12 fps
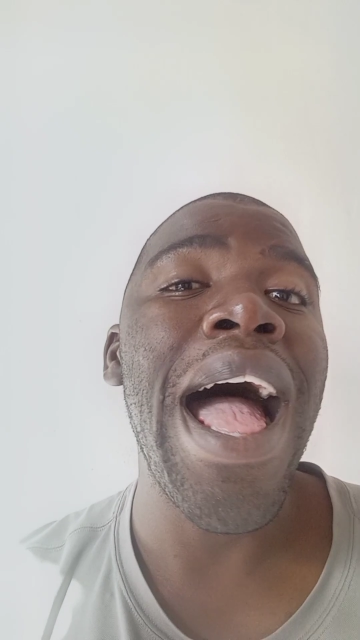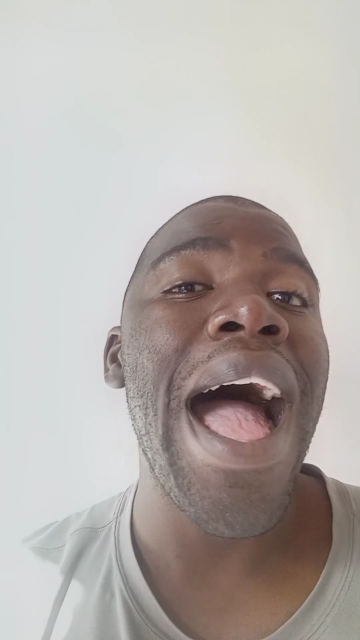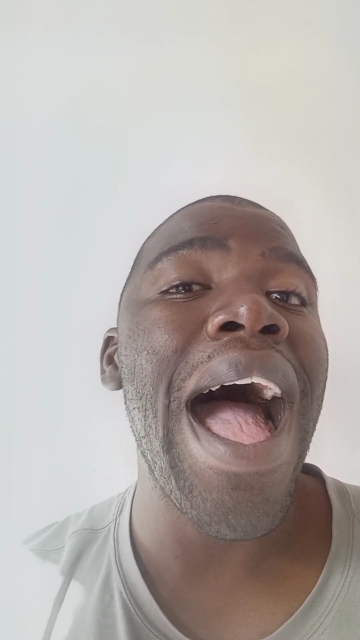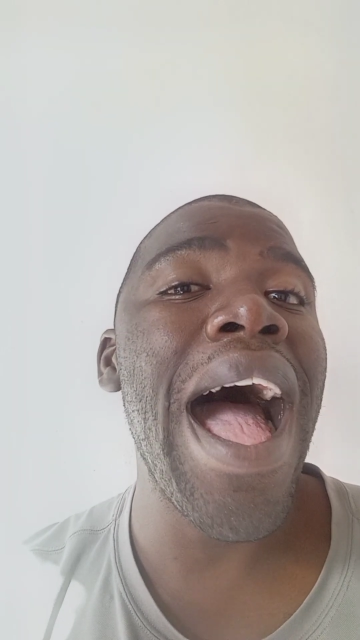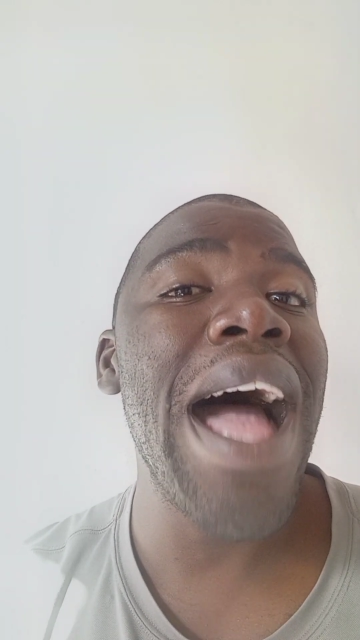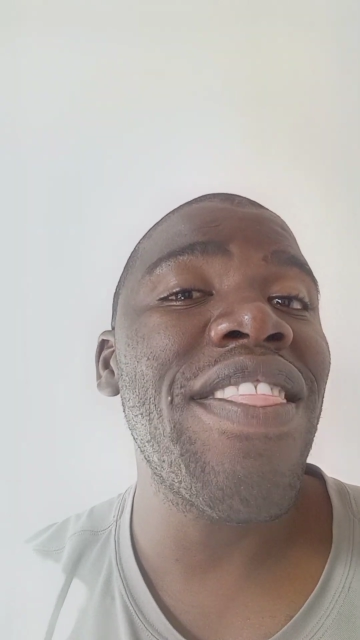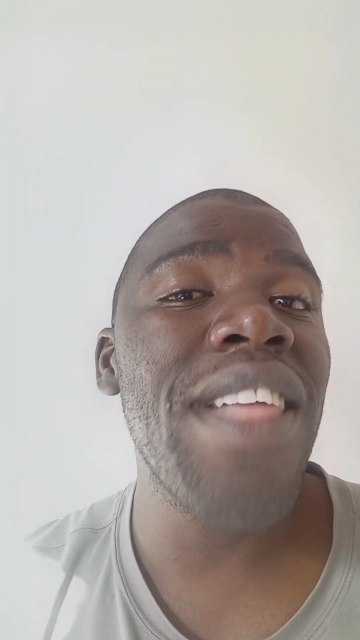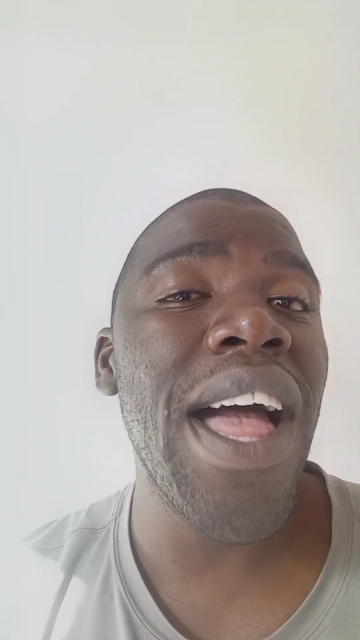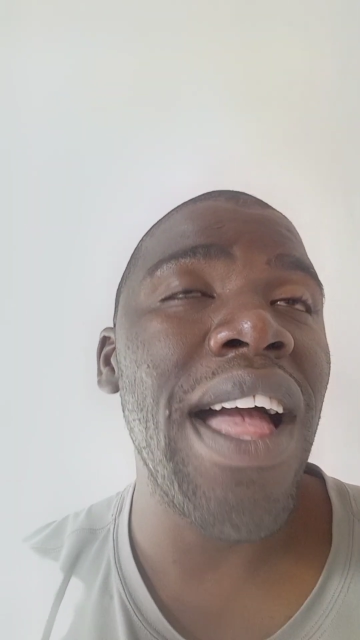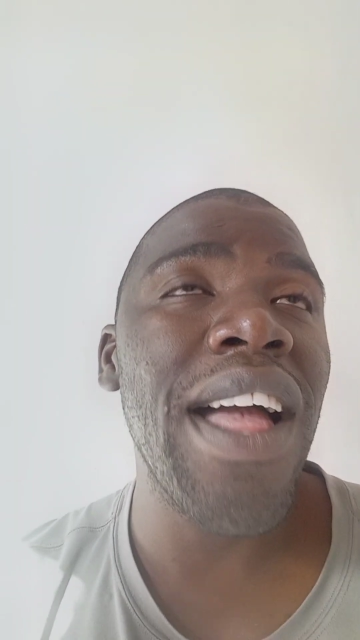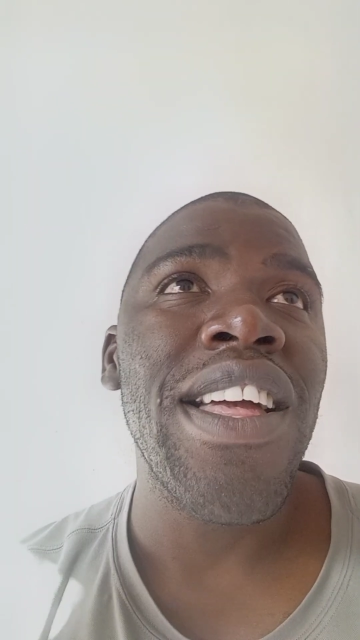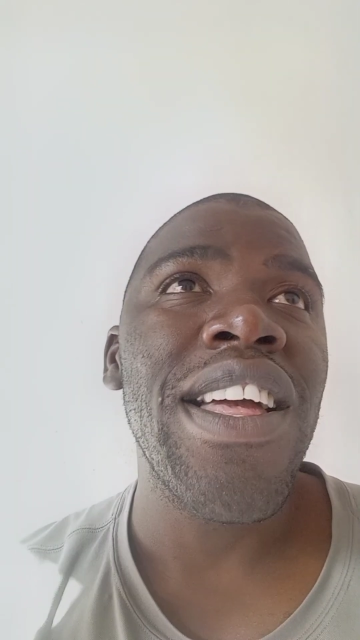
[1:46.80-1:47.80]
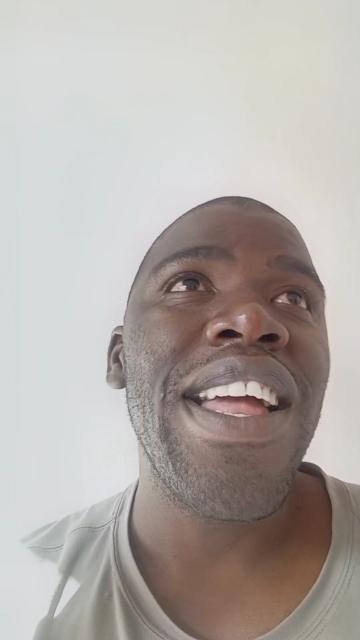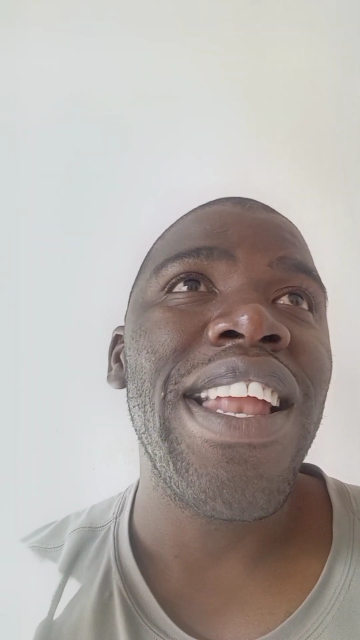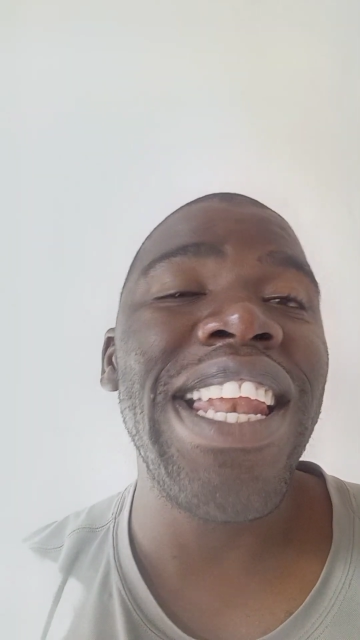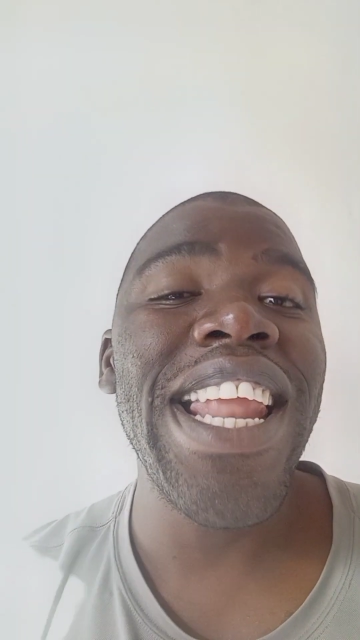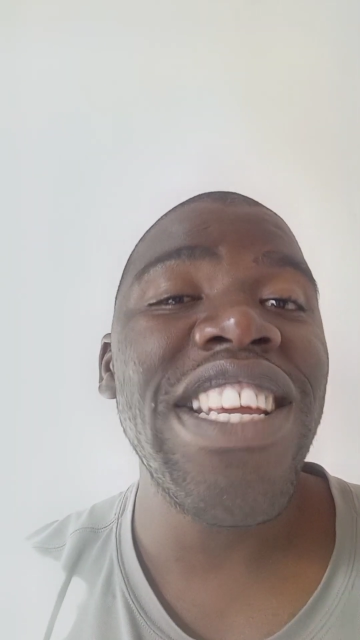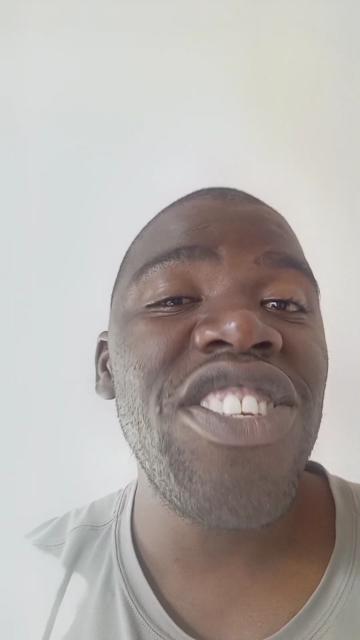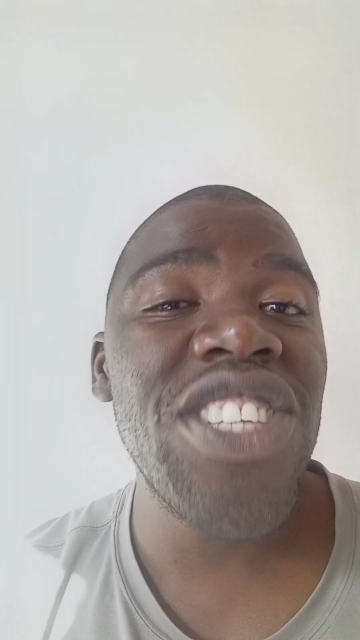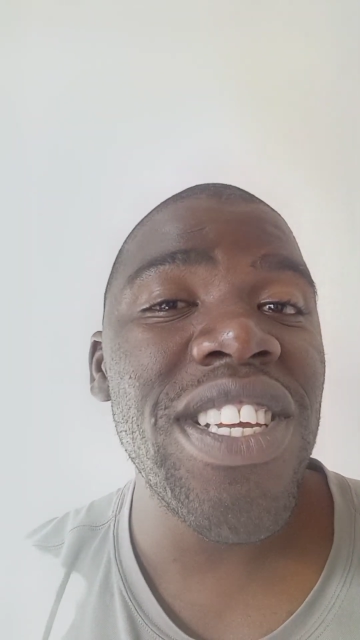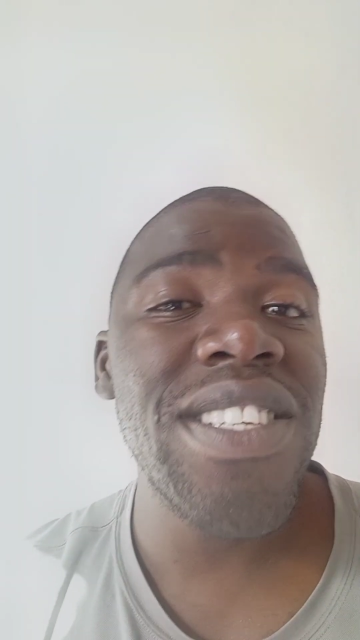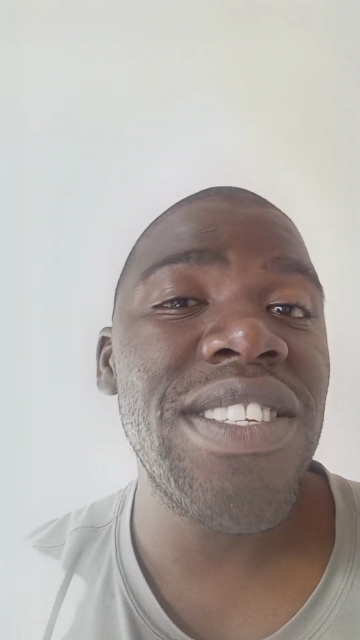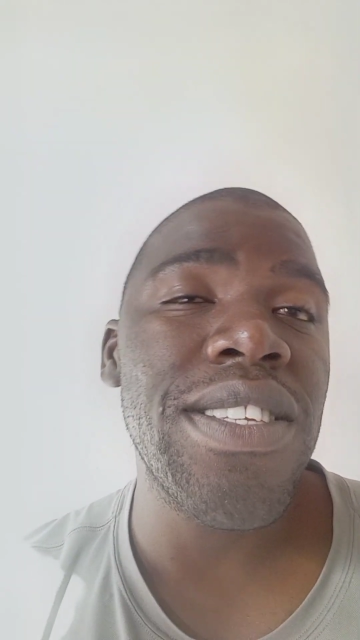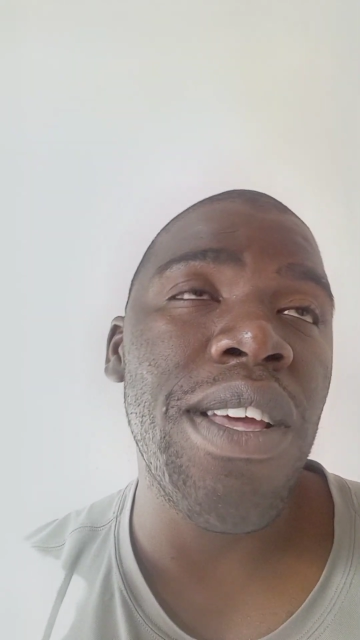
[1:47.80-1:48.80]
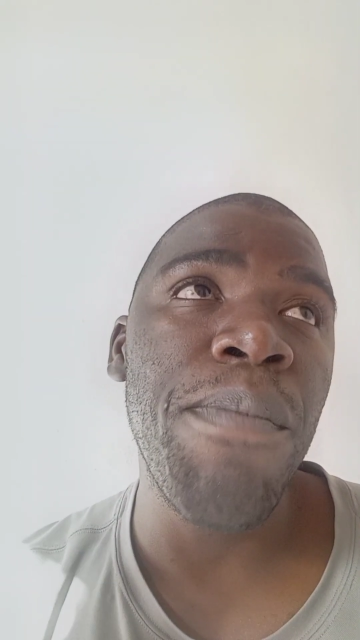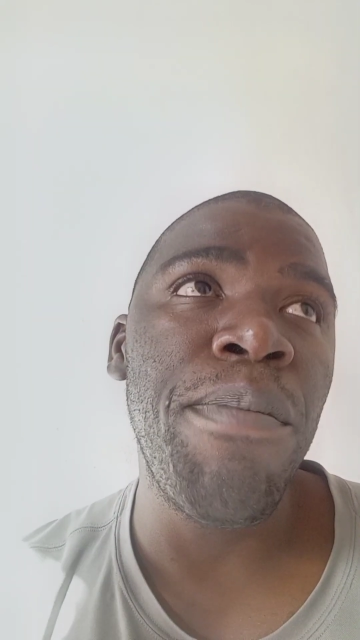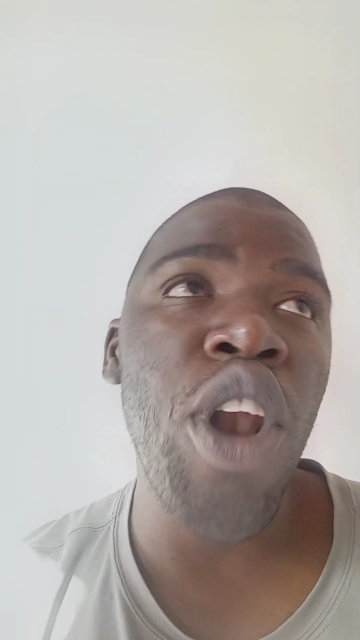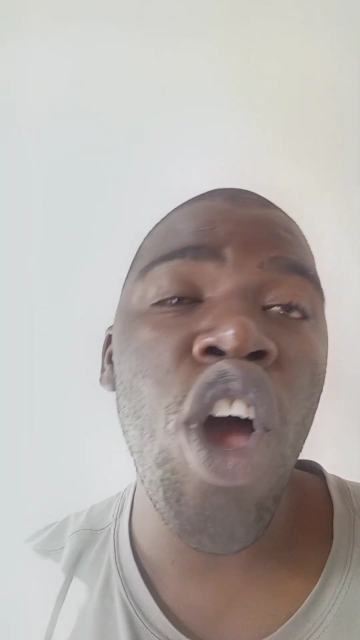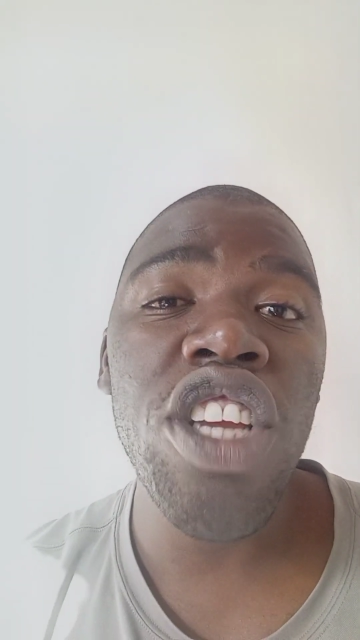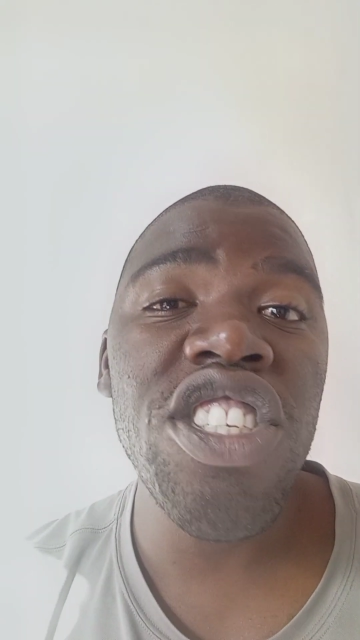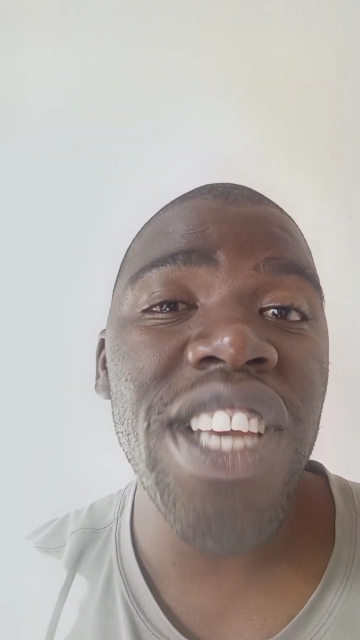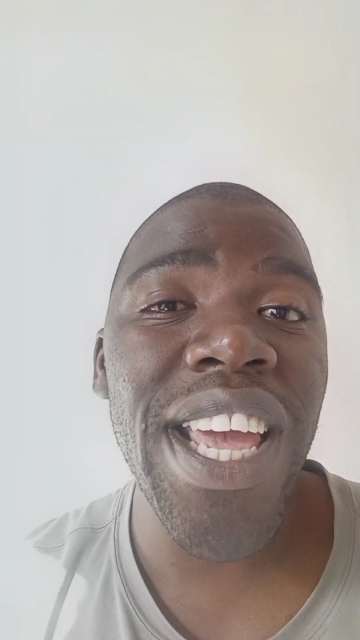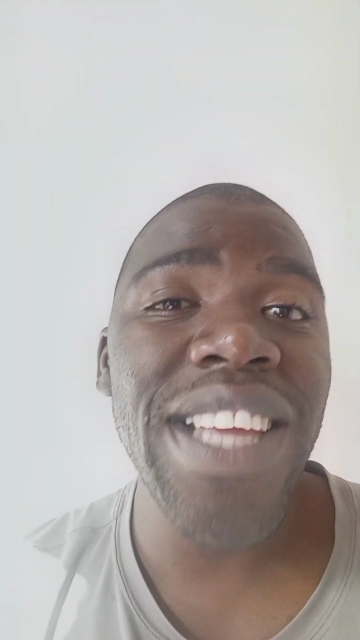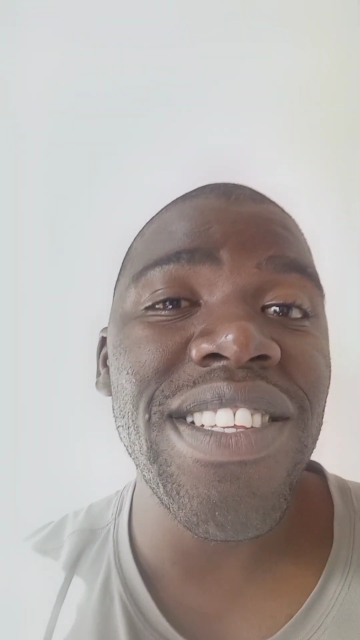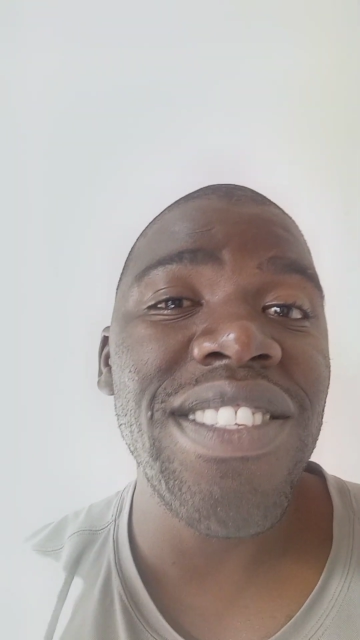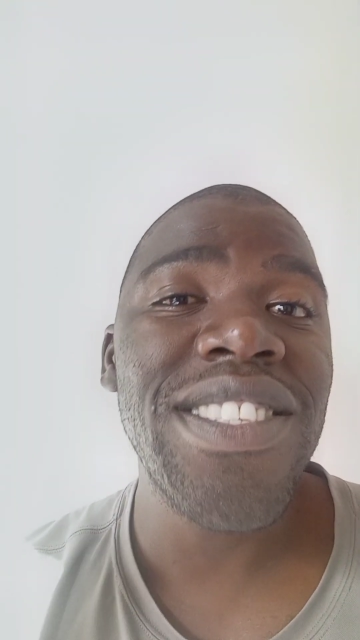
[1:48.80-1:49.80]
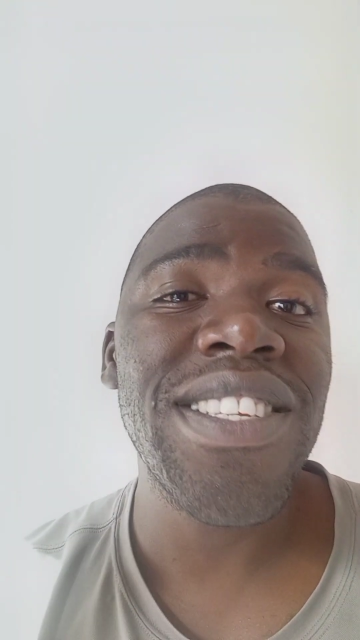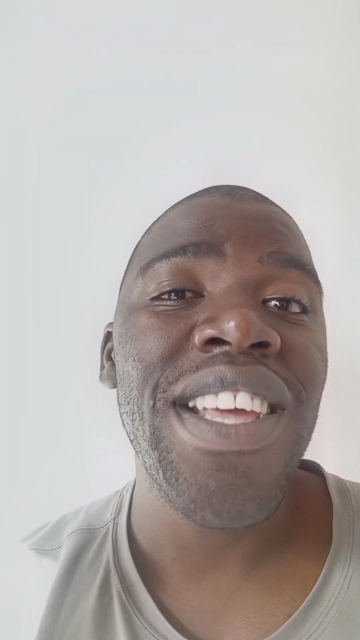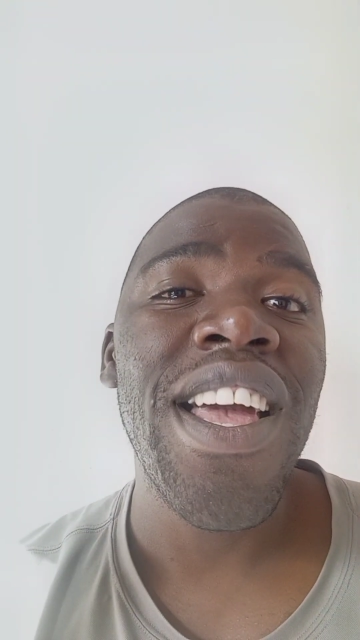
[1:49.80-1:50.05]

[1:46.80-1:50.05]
other ledgers, blockchains,